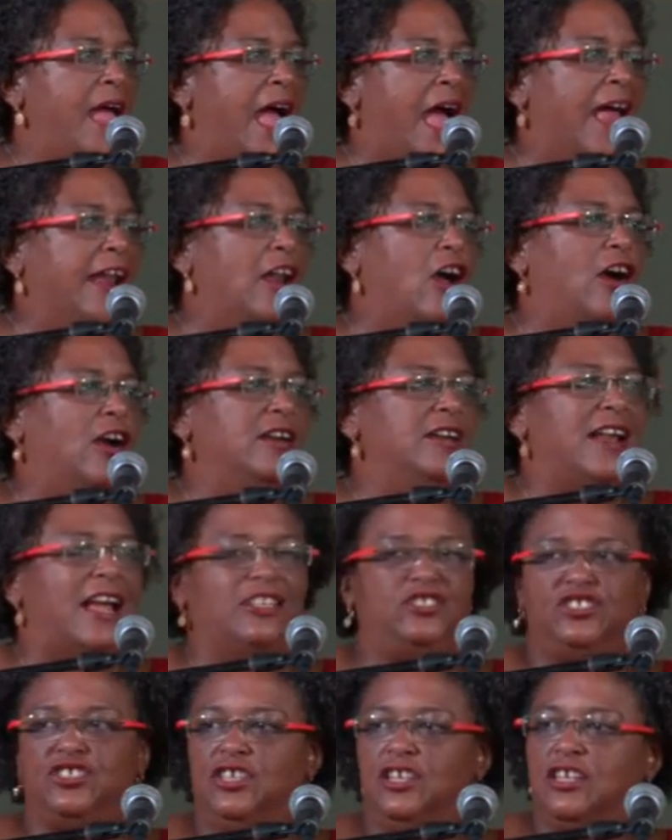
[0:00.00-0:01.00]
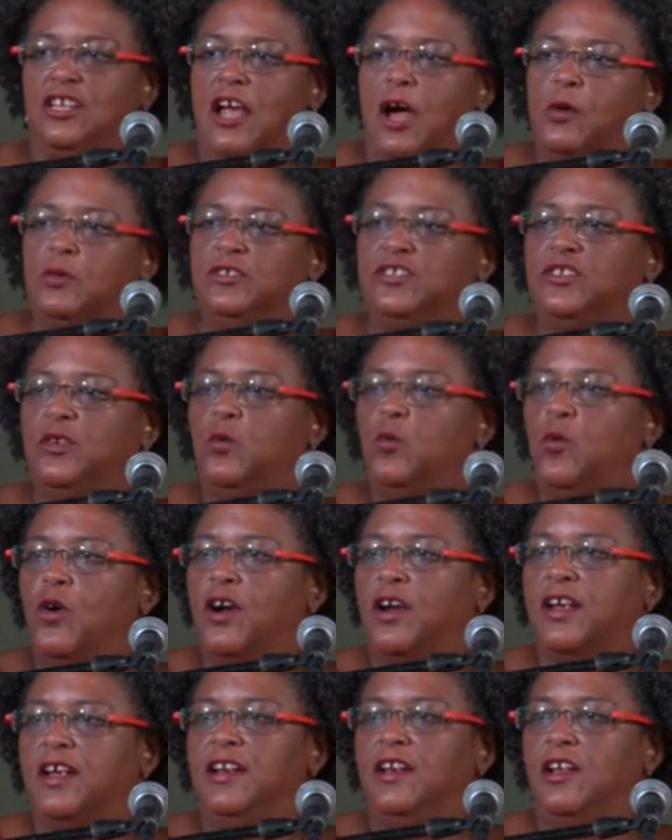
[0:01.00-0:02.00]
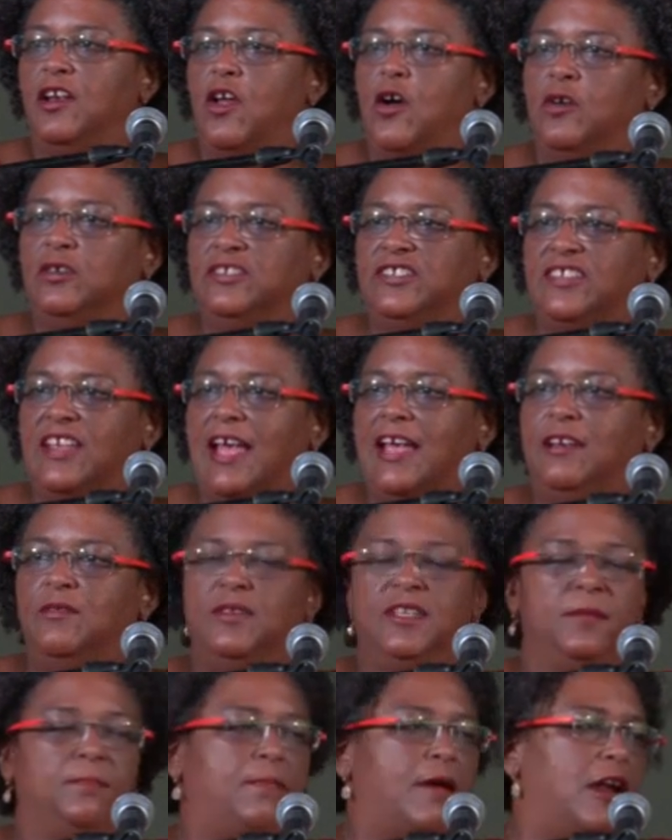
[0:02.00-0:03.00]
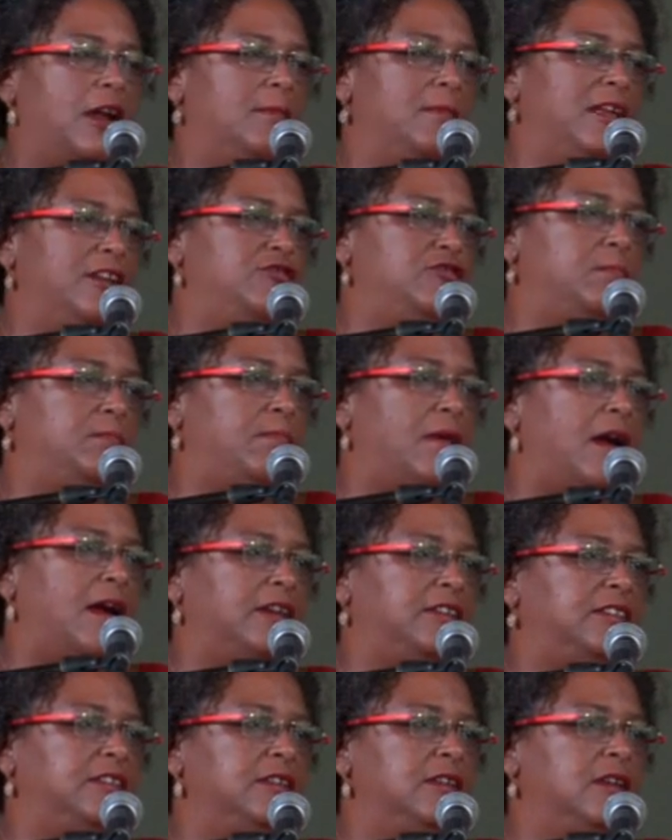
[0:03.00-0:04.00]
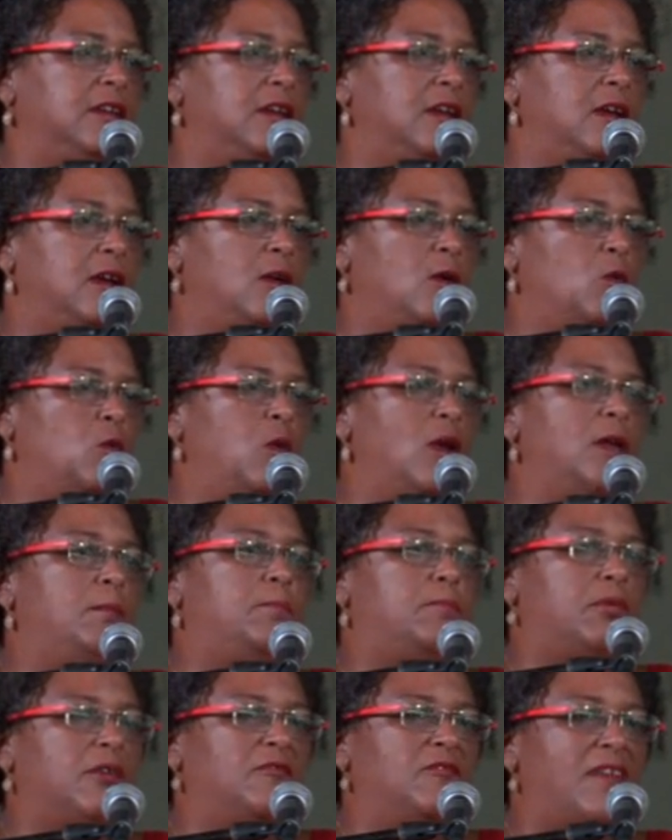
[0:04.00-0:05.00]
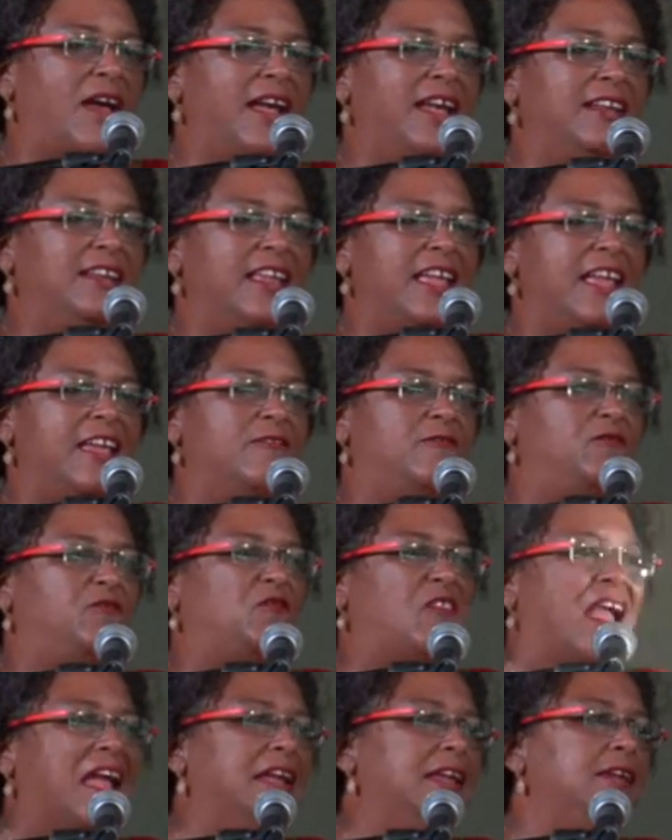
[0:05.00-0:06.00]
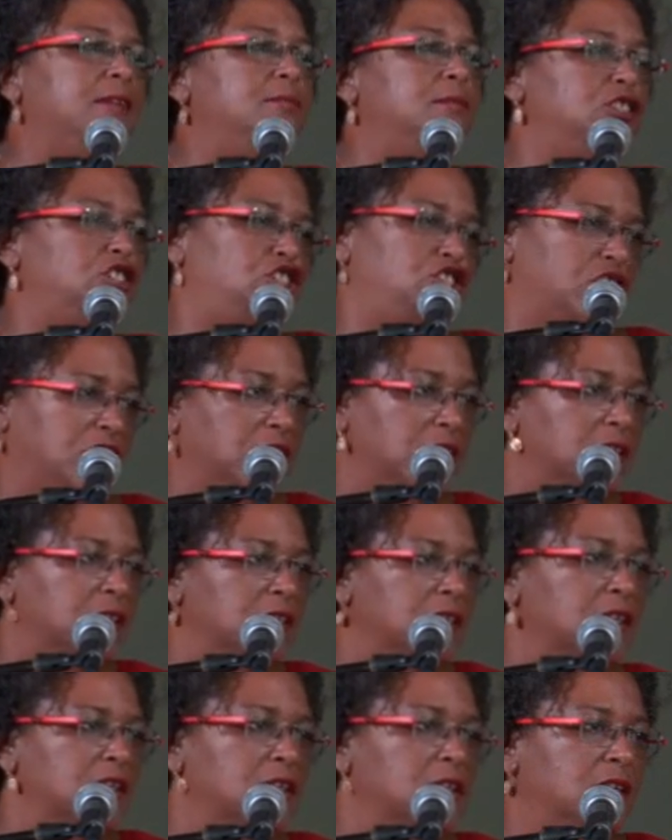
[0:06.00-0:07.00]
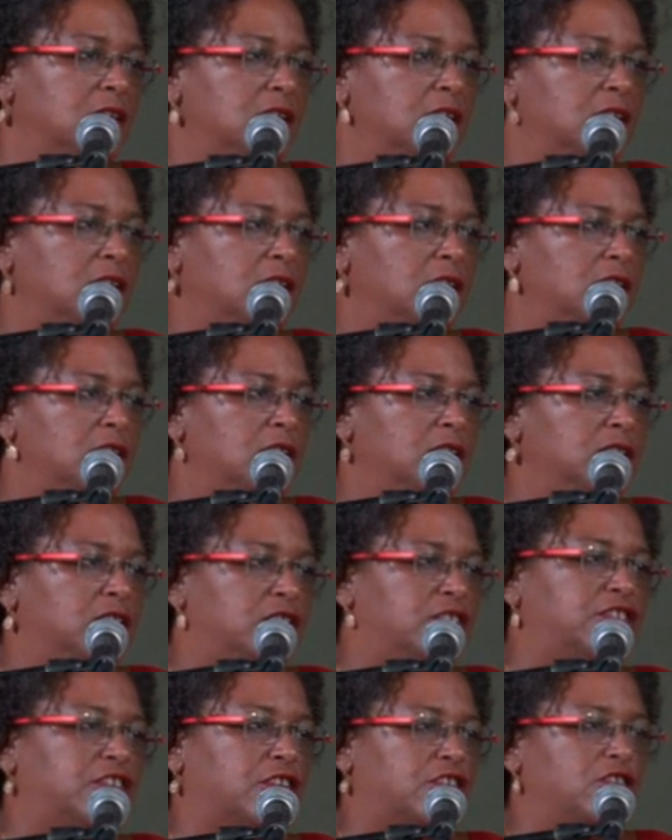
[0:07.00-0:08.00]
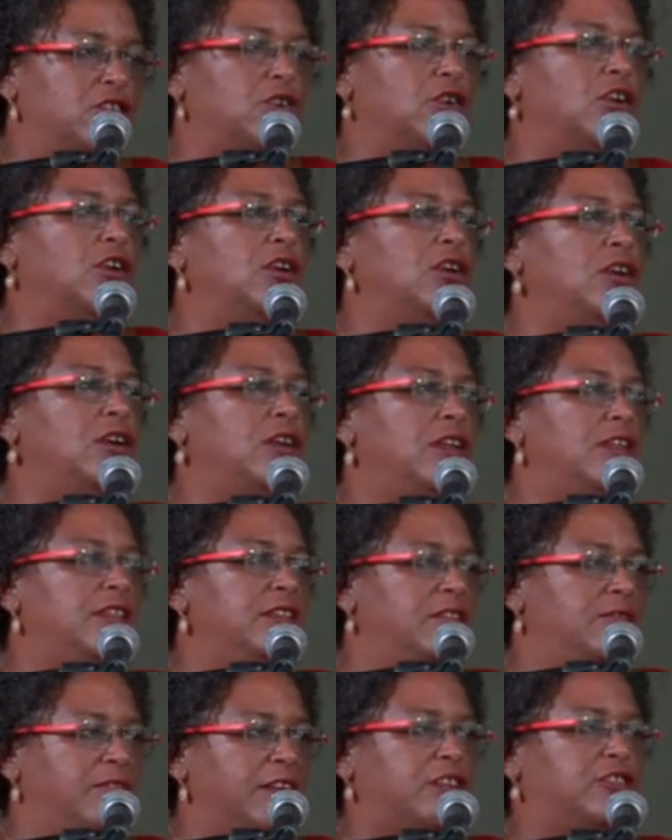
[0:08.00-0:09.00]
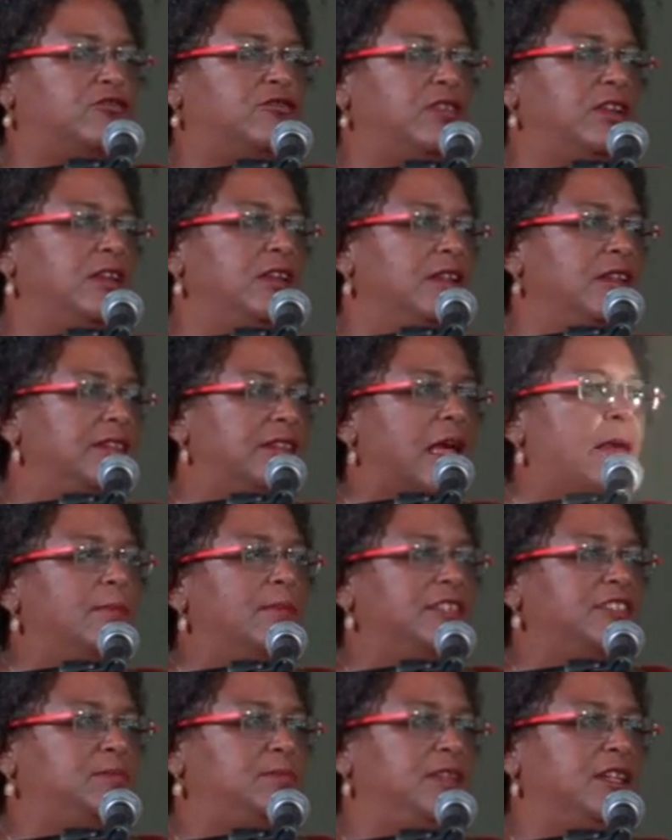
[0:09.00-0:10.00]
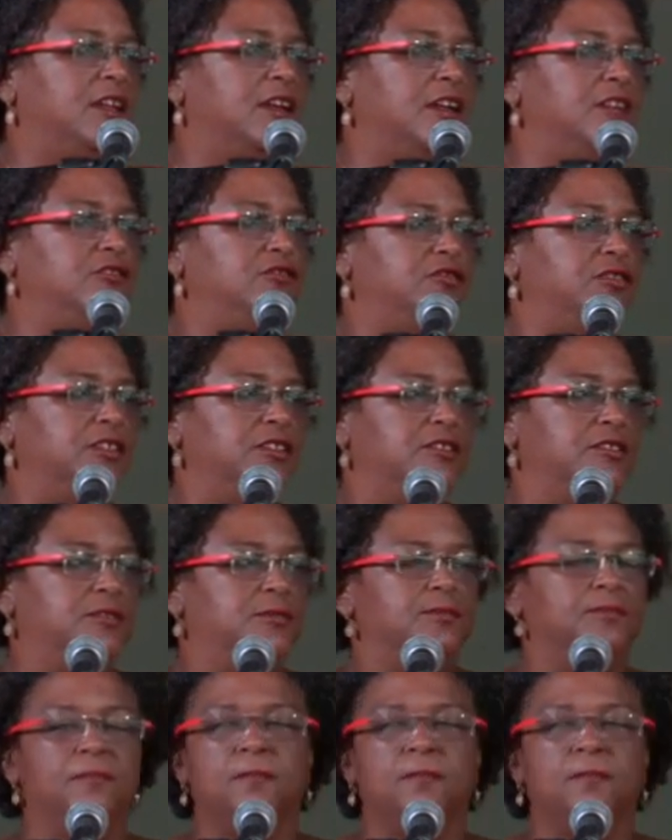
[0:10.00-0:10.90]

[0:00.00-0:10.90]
And our National Council, working alongside with the parliamentary party, will provide a fine machine to secure the victory that must be the country's.